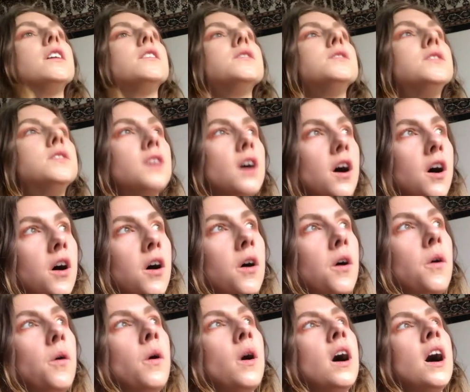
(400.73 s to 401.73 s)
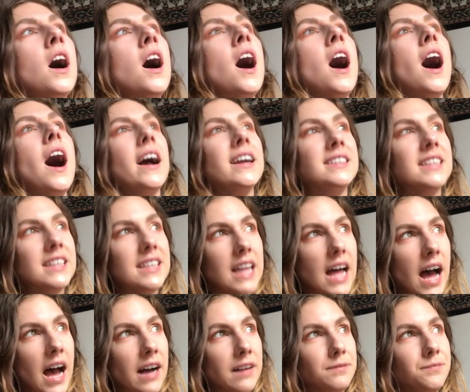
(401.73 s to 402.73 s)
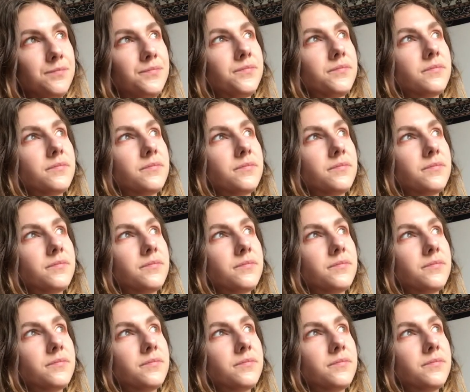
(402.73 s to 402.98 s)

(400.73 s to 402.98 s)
So I did that.